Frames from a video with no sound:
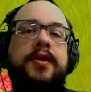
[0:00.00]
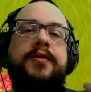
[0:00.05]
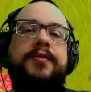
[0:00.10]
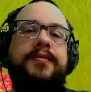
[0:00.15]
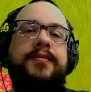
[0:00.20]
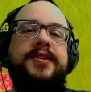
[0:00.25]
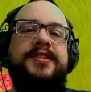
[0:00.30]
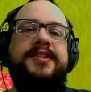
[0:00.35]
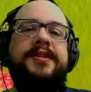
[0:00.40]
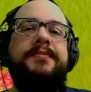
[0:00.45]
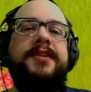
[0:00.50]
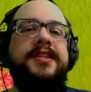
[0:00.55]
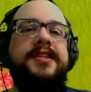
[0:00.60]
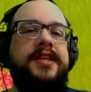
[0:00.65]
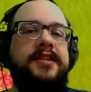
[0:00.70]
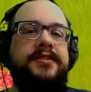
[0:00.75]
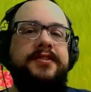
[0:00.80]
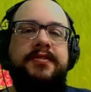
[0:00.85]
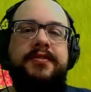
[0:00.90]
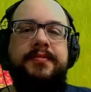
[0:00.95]
What's up guys,
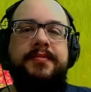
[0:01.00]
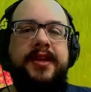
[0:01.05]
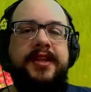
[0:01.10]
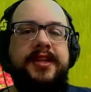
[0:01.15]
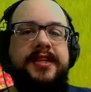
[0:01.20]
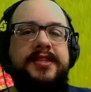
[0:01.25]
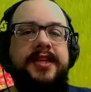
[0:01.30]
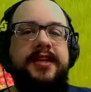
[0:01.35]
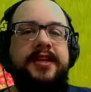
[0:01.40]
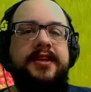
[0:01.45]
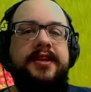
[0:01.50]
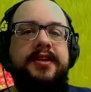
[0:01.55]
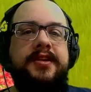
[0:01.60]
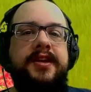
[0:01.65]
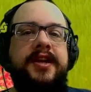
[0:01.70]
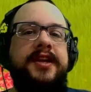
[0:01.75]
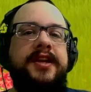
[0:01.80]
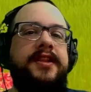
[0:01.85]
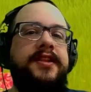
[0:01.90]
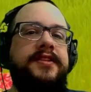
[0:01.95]
how's it going? Mike the Tech here,
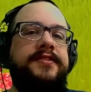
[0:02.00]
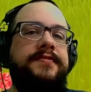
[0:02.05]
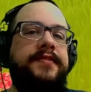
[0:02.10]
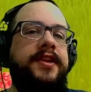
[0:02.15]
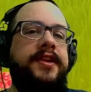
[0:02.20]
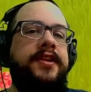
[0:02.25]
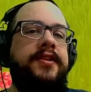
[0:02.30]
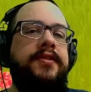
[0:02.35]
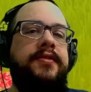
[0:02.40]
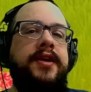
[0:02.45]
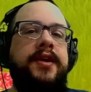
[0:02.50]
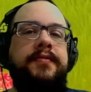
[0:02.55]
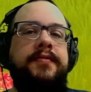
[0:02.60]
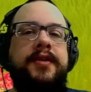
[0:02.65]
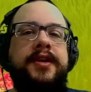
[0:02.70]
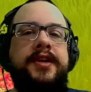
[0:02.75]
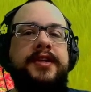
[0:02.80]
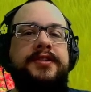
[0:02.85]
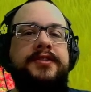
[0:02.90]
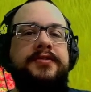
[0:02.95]
and in this video I
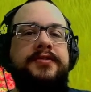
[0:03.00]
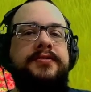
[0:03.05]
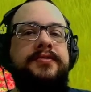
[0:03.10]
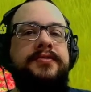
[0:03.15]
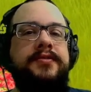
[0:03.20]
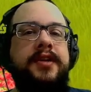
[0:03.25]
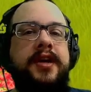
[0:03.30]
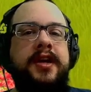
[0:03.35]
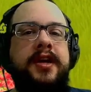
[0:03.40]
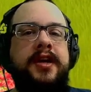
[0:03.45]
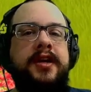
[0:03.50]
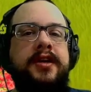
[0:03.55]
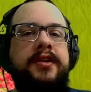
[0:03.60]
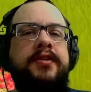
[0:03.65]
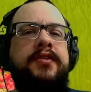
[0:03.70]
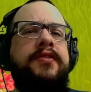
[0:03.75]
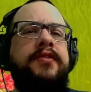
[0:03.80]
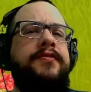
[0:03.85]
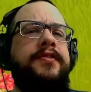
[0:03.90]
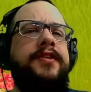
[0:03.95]
wanted to uh,
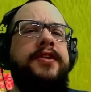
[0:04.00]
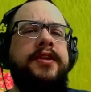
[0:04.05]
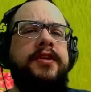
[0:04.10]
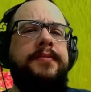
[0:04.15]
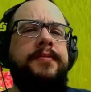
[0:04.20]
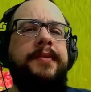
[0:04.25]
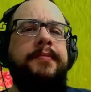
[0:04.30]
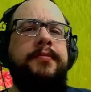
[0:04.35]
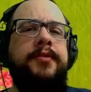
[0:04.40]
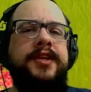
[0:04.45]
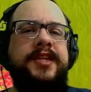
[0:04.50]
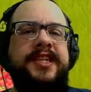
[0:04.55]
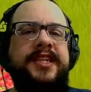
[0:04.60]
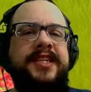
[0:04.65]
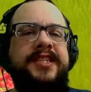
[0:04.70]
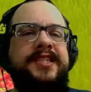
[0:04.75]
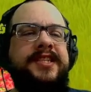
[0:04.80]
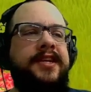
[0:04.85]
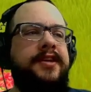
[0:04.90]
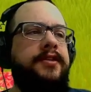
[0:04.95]
go over in a little bit more
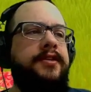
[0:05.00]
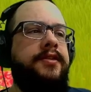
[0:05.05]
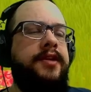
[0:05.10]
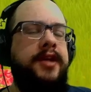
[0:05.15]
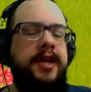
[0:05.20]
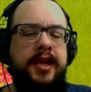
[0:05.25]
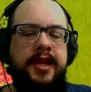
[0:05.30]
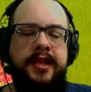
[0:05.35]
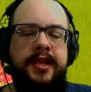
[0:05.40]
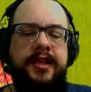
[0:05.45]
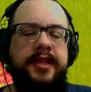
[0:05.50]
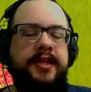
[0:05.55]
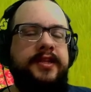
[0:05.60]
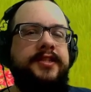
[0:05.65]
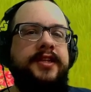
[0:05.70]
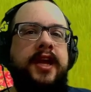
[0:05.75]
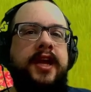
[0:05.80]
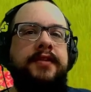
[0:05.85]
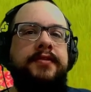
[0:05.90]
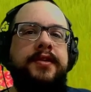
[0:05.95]
detail the
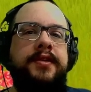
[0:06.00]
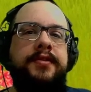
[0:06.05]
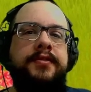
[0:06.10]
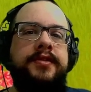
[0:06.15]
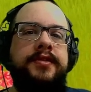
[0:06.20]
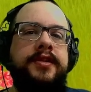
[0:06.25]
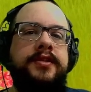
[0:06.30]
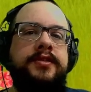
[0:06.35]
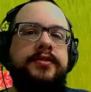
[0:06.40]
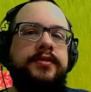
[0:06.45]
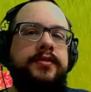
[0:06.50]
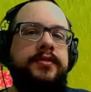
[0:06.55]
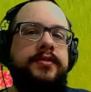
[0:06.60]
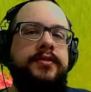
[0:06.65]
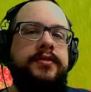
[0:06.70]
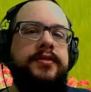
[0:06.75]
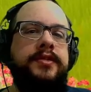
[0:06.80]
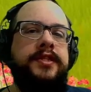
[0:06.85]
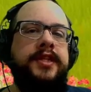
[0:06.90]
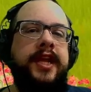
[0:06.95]
gyro
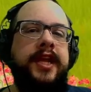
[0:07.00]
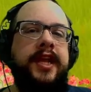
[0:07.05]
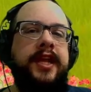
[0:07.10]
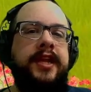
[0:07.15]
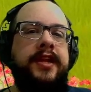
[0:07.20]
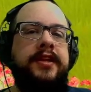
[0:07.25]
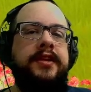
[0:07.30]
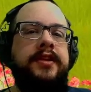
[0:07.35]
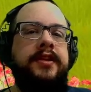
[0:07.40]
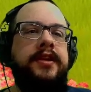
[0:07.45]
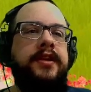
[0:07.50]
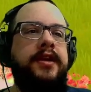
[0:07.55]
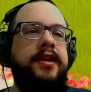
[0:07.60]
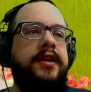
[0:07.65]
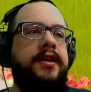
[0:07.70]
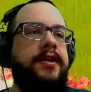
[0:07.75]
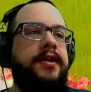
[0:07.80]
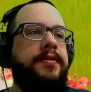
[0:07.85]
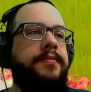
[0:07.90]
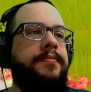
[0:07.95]
controls and
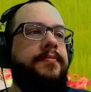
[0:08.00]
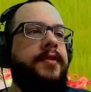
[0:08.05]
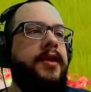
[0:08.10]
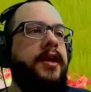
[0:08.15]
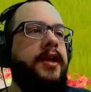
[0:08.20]
um,